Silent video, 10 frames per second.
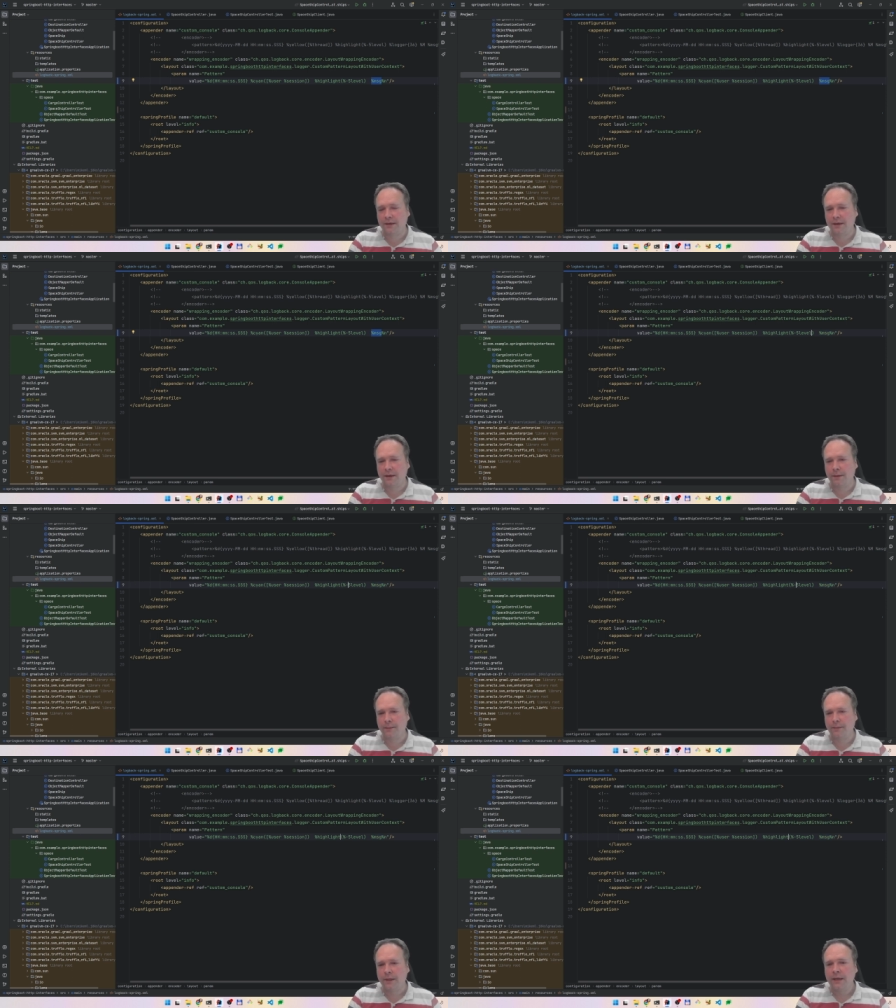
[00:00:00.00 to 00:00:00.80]

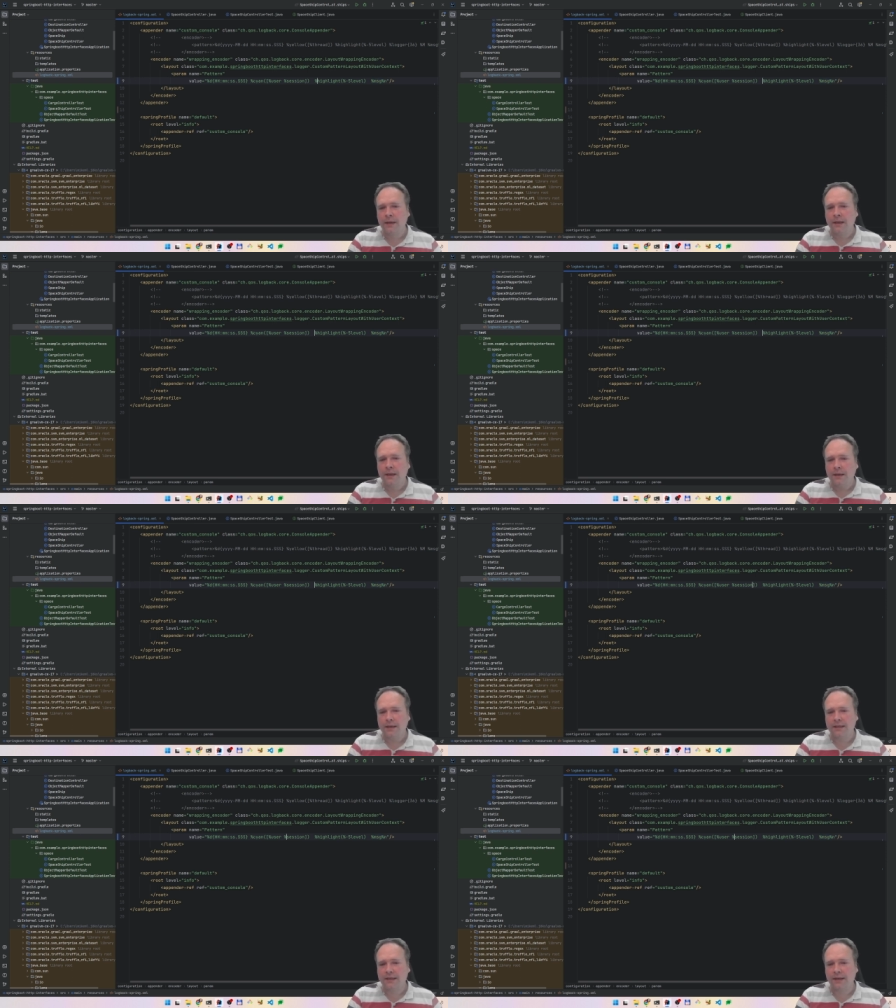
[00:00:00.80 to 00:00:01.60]
Um,
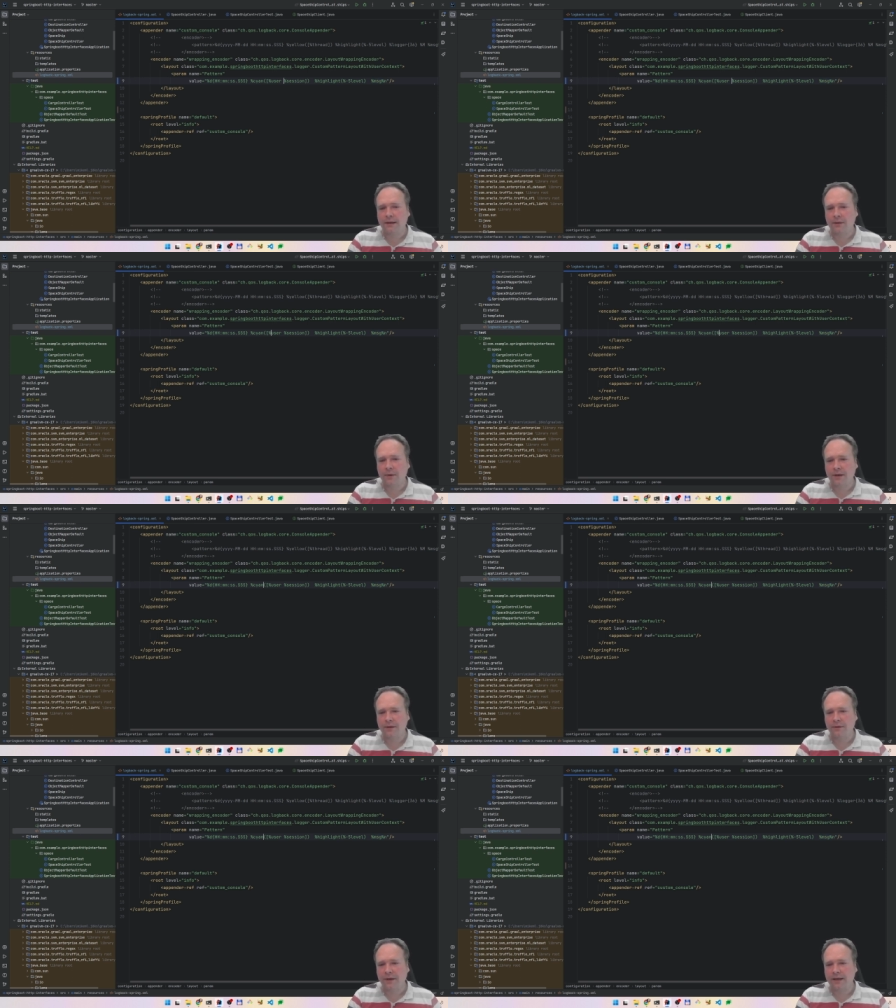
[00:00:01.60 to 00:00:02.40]
let's say that you want
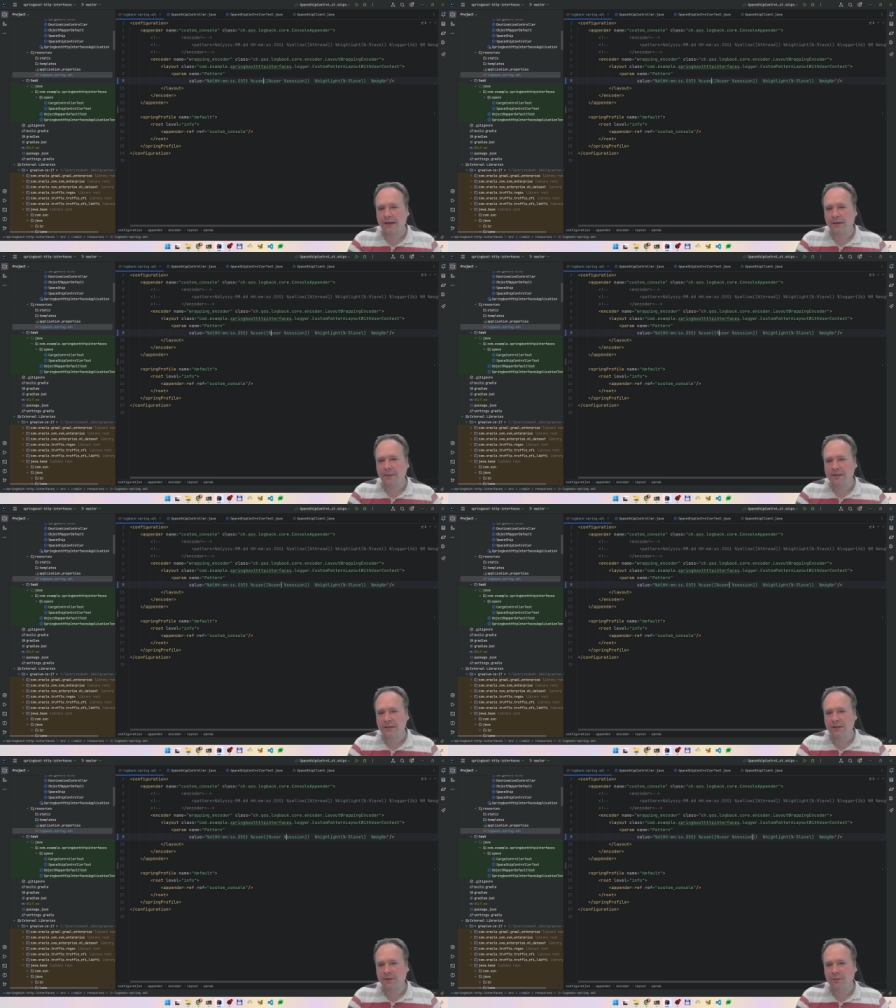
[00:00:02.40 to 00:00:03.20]
you think that the
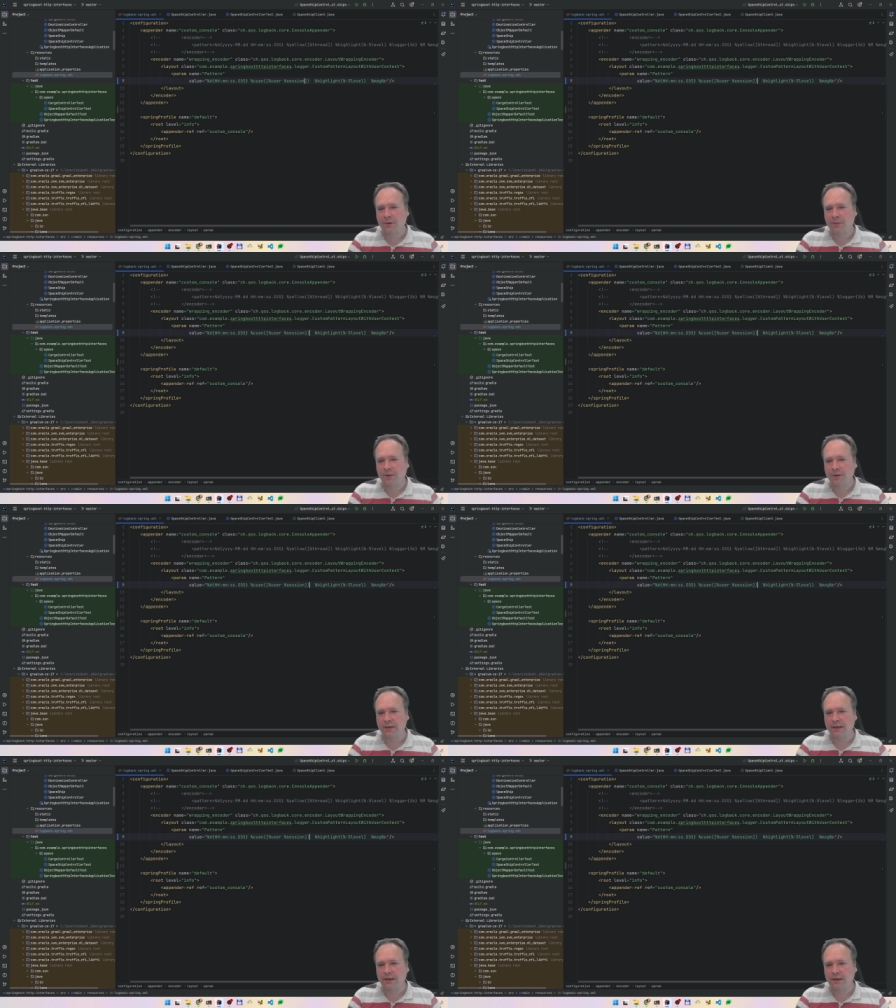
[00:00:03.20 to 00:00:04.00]
message is more
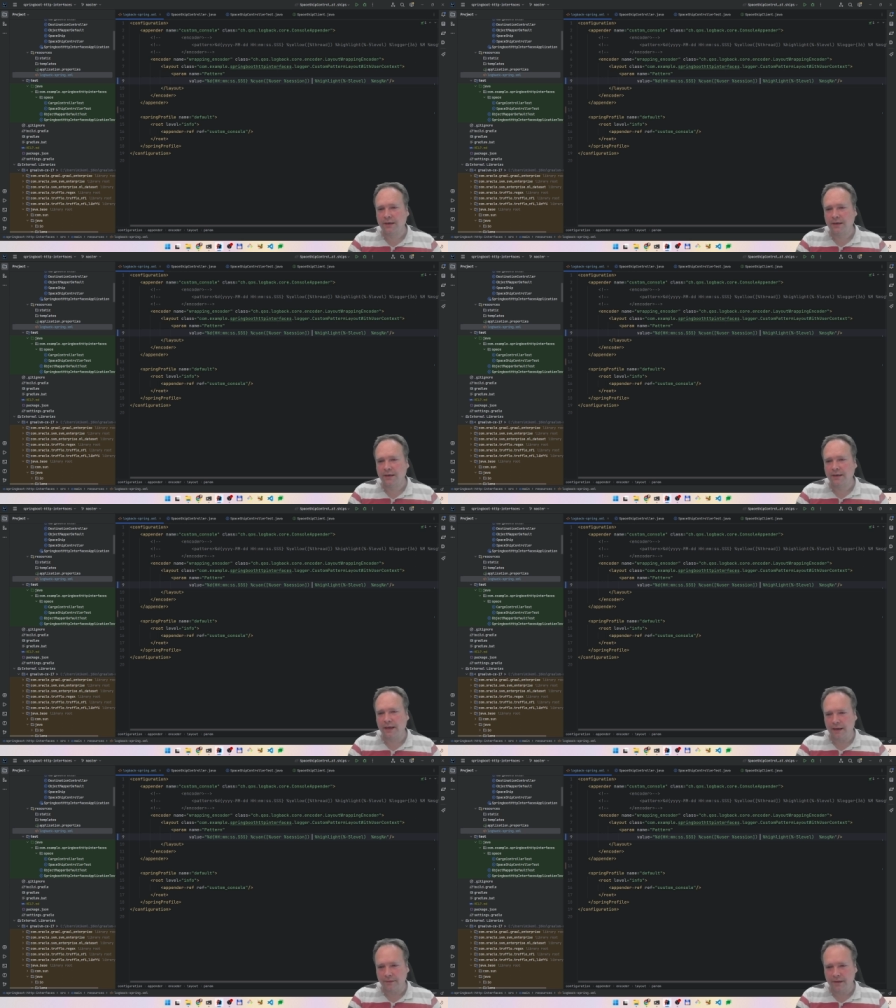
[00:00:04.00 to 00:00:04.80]
important than the, the
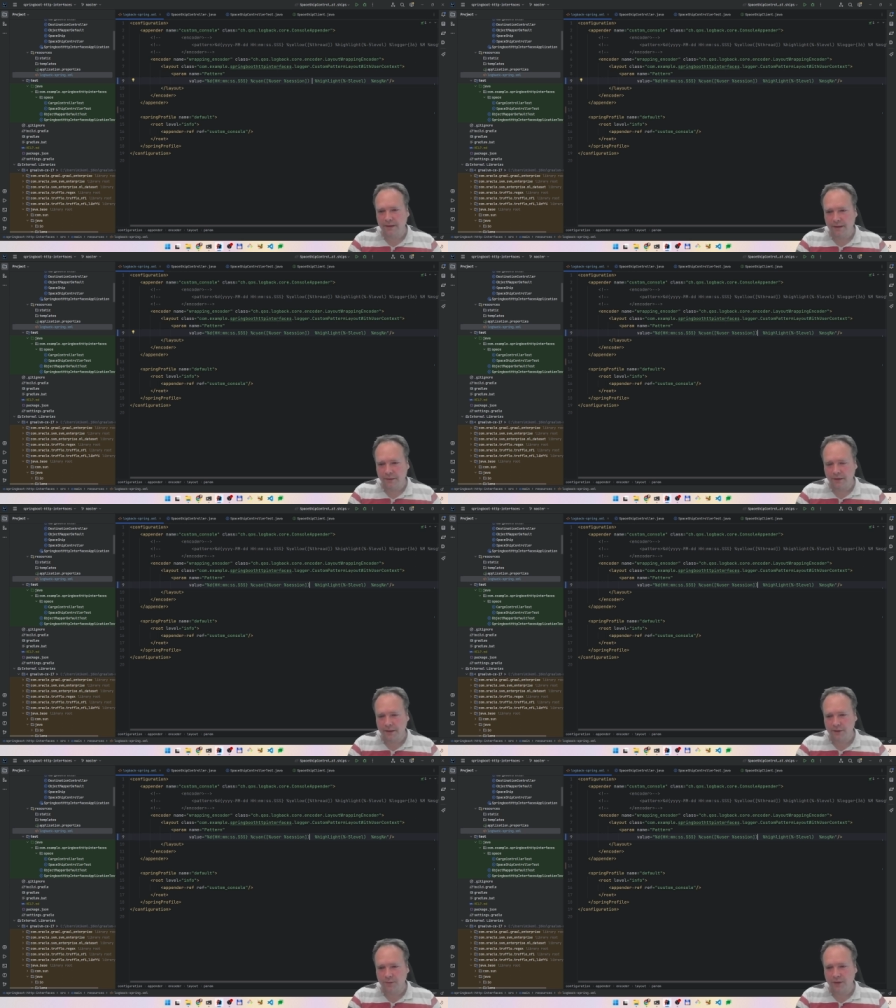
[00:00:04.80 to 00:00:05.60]
level then you can
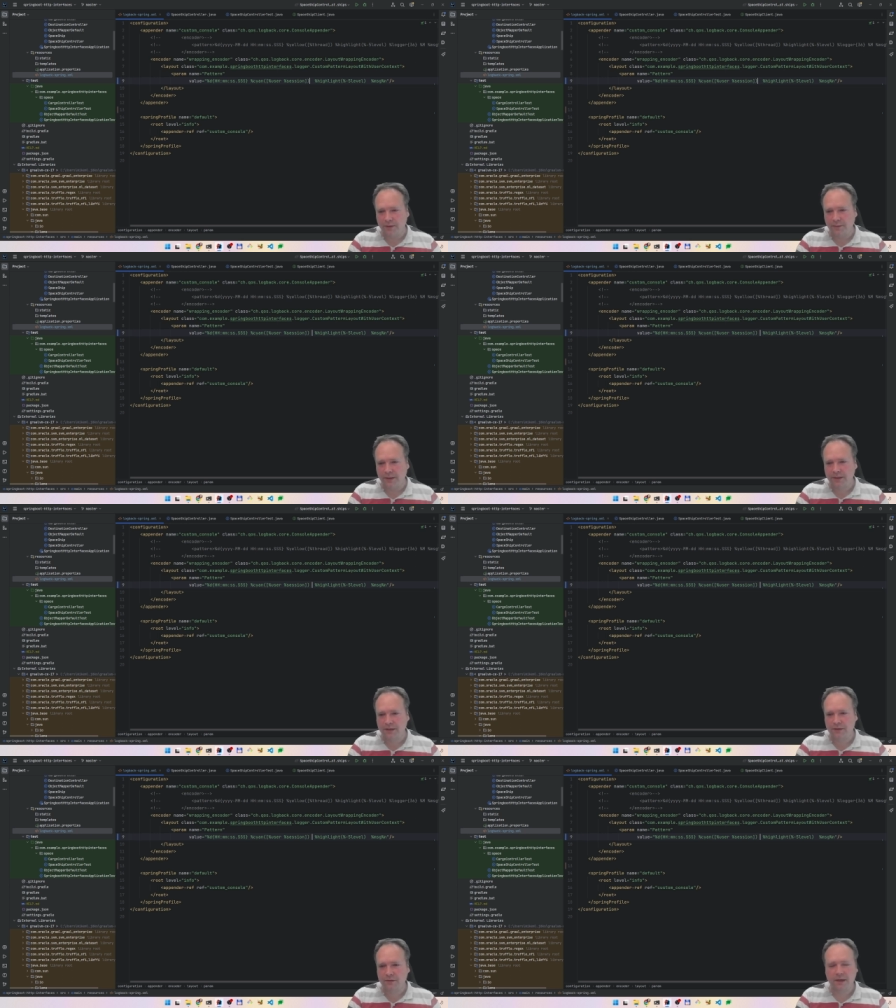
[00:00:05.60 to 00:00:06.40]
just put the
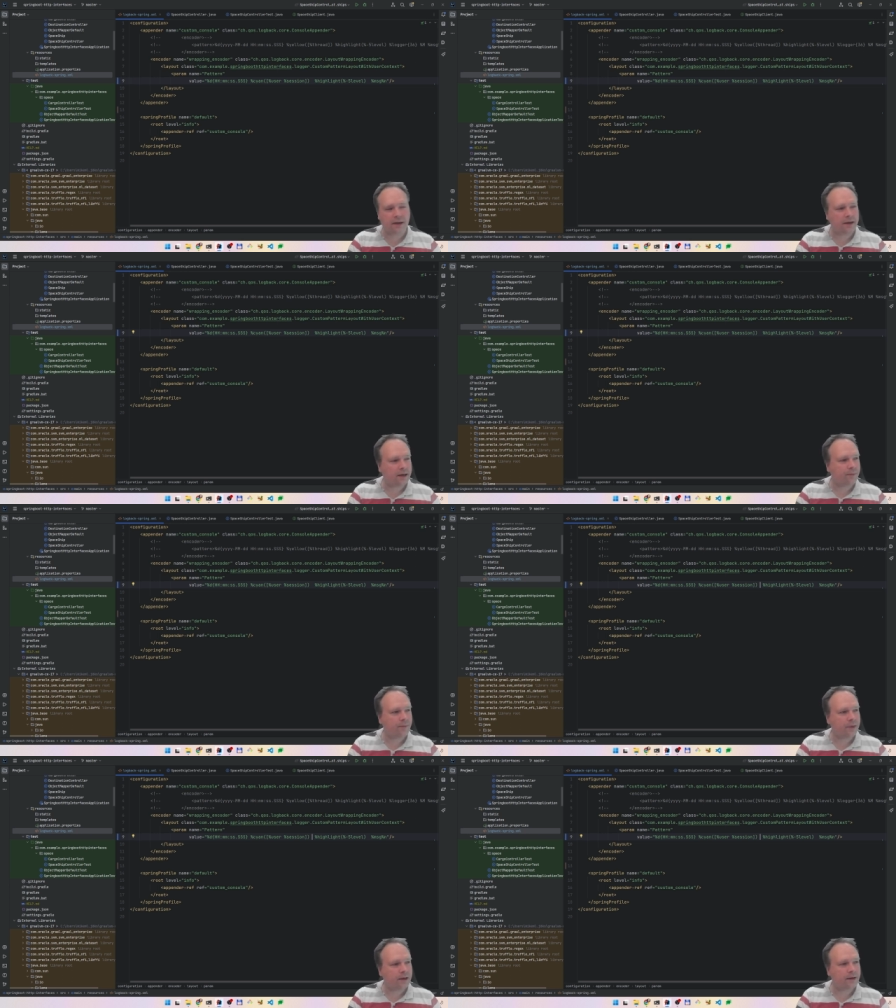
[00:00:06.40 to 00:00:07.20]
message uh, in here
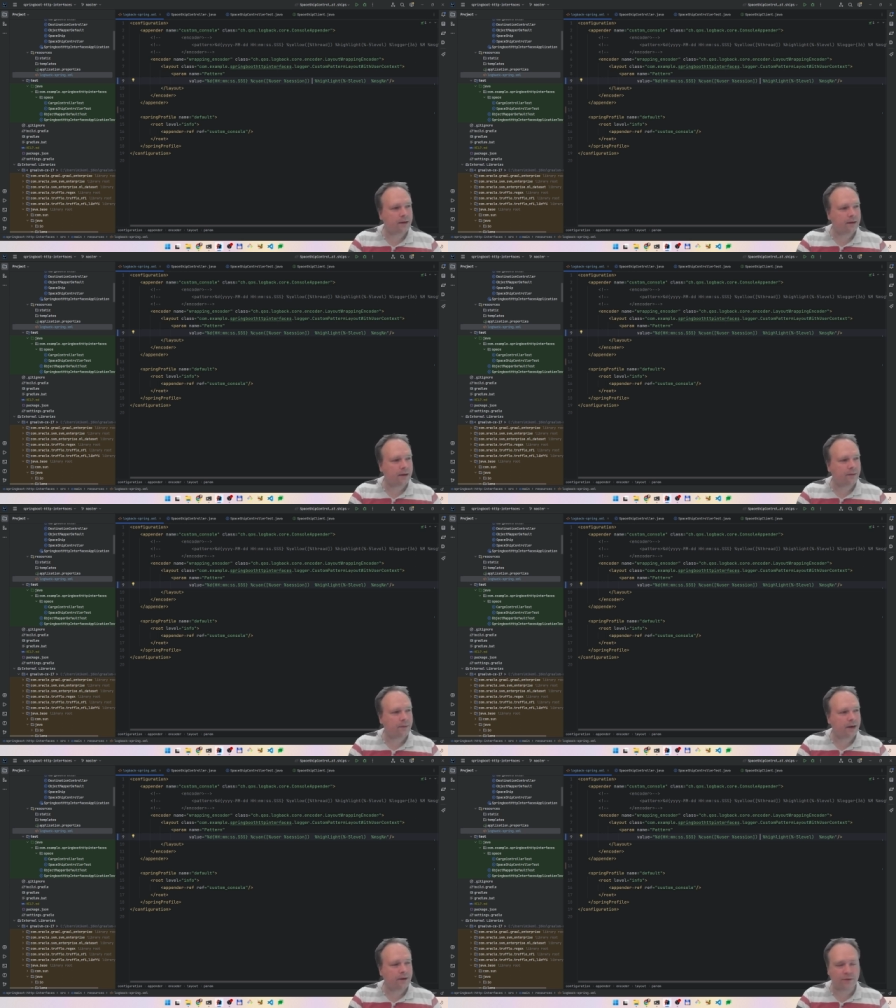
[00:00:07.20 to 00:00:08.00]
in the yeah,
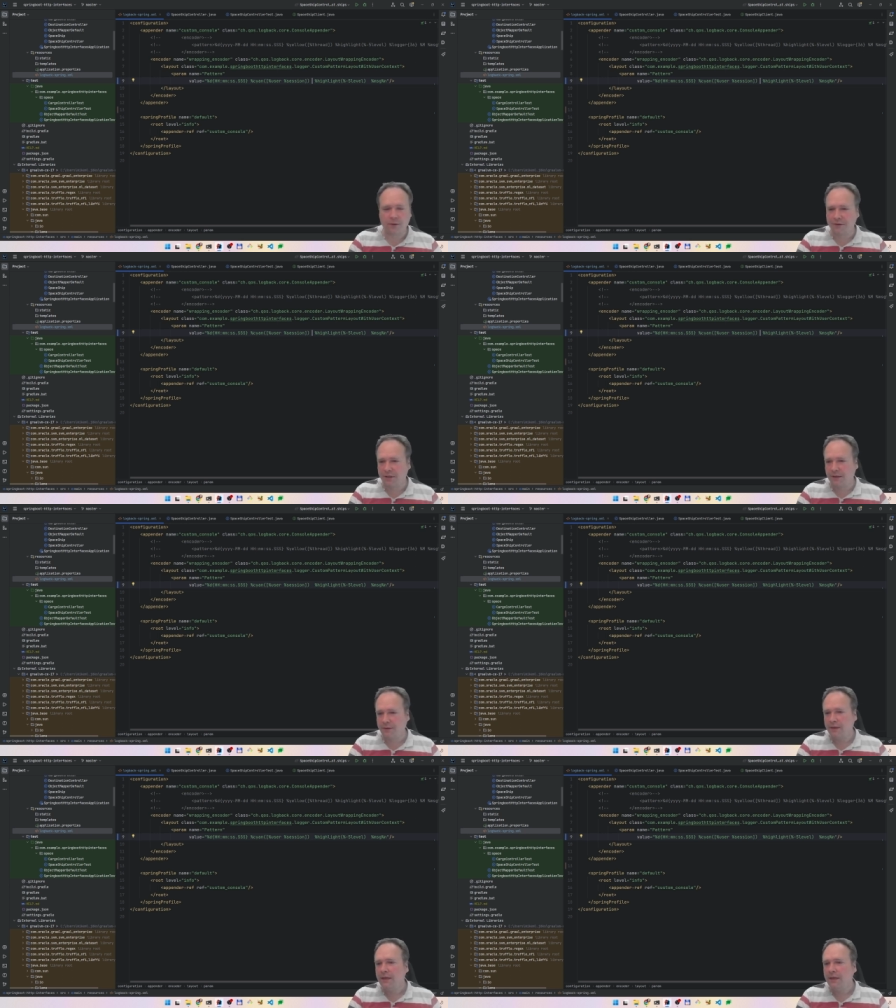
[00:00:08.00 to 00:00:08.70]
where i have the cursor now